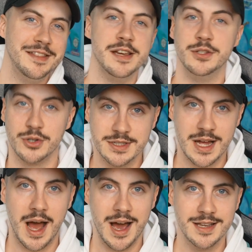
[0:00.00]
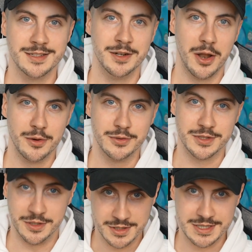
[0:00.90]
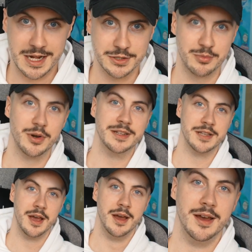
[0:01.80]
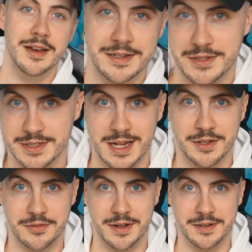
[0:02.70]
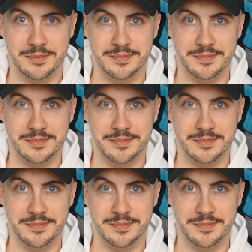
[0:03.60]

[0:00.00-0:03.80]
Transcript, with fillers: that enjoys the highs and lows that nostalgia brings, it's the Zelda fandom.